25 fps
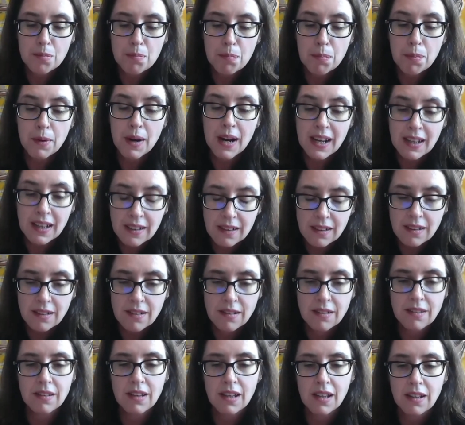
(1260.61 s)

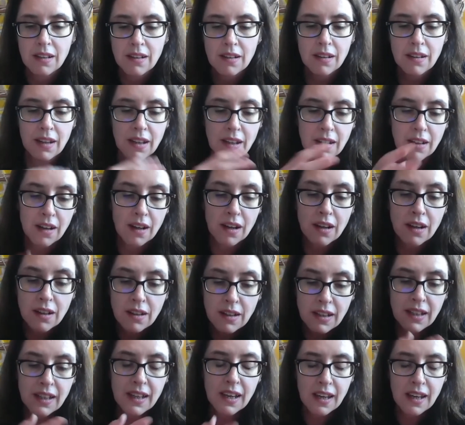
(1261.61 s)
practice in an
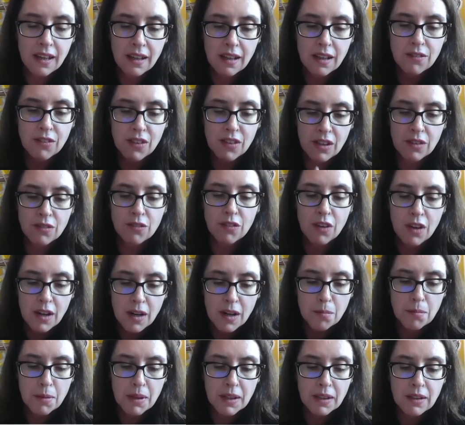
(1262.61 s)
early caregiving
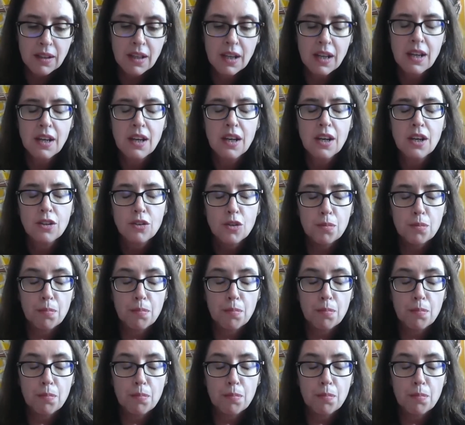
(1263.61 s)
environment to